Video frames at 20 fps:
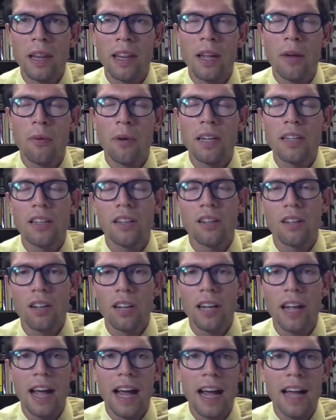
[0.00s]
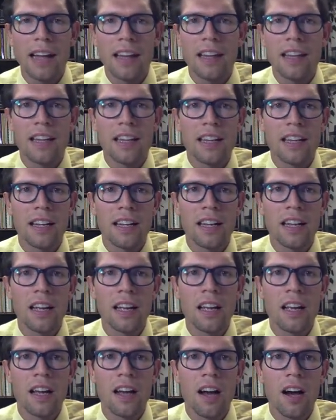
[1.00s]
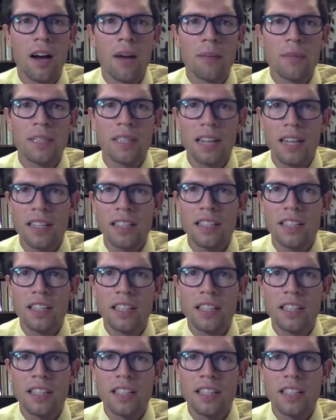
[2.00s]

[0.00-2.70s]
went to look at the sex